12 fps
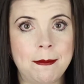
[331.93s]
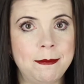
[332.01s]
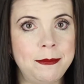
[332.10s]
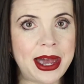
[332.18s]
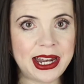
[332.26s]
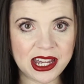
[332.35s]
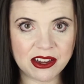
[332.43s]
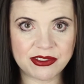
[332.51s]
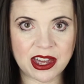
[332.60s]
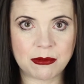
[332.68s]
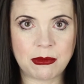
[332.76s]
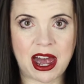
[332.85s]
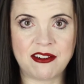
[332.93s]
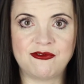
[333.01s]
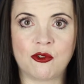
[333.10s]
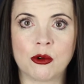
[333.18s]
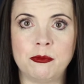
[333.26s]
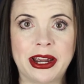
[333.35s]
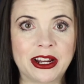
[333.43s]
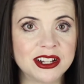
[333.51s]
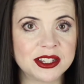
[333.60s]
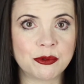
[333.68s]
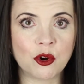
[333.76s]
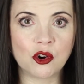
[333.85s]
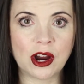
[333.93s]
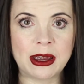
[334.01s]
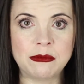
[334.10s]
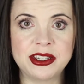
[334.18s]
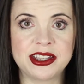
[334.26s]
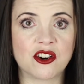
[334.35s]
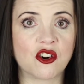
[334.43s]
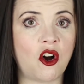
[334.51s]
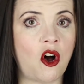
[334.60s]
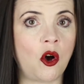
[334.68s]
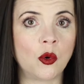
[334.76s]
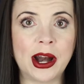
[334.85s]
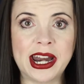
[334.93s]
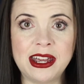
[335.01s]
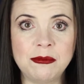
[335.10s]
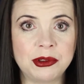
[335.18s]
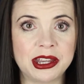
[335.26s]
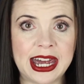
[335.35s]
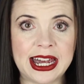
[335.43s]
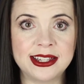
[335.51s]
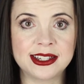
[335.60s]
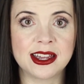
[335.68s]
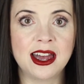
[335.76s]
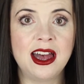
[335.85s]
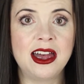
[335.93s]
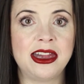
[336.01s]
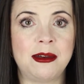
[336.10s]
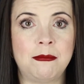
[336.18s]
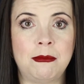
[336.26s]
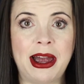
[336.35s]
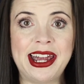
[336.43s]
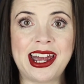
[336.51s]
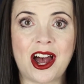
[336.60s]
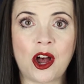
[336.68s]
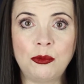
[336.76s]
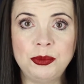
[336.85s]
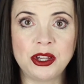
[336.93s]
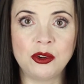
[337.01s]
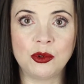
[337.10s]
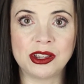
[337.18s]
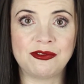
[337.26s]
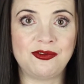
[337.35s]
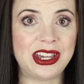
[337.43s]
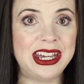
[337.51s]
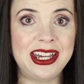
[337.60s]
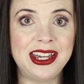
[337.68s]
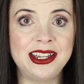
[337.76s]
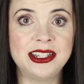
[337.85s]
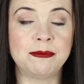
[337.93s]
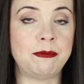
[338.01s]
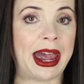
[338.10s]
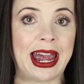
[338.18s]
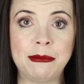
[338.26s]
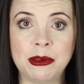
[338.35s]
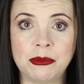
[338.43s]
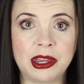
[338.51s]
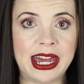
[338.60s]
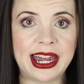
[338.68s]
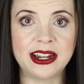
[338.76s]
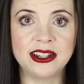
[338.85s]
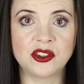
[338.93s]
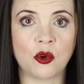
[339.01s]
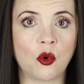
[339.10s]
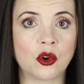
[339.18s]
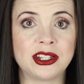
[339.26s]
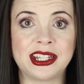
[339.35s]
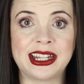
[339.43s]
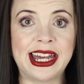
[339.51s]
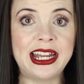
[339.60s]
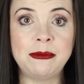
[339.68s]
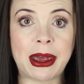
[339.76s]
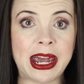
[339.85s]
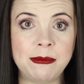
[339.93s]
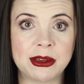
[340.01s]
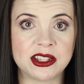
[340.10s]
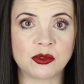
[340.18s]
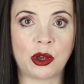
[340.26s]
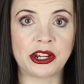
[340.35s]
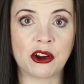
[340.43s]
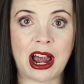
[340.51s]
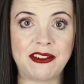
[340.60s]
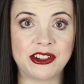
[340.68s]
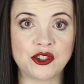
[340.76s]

Many of them have forbearance programs that are already in place that might help you with fees, payment plans, or delayed payments while you're having